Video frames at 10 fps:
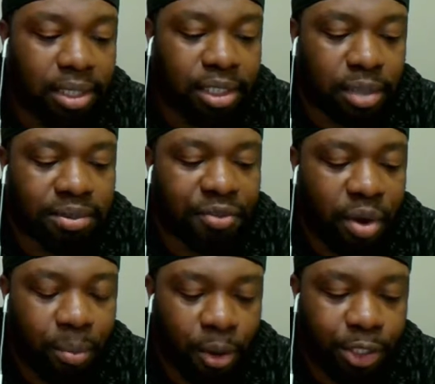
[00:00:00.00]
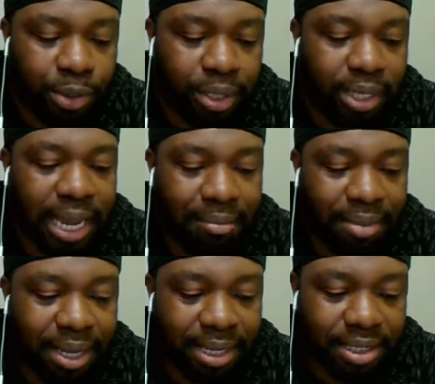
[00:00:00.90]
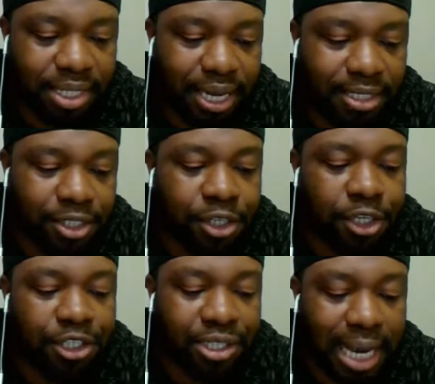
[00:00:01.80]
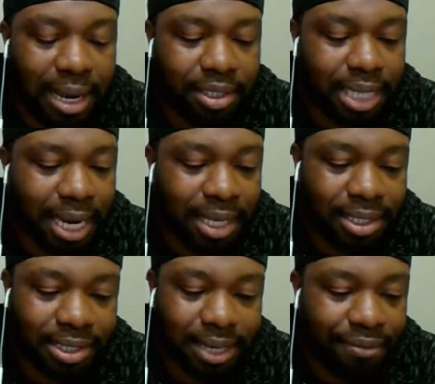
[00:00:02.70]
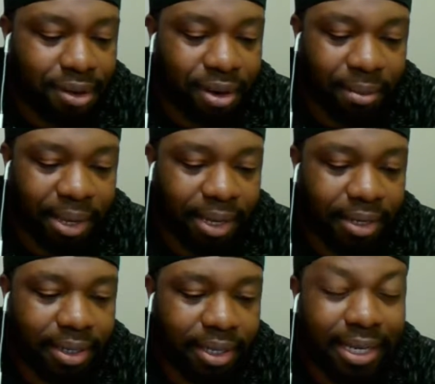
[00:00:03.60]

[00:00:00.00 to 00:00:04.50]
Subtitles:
In terms of 3-point shooting, the NBA is changing. Shout out to Steph Curry, man.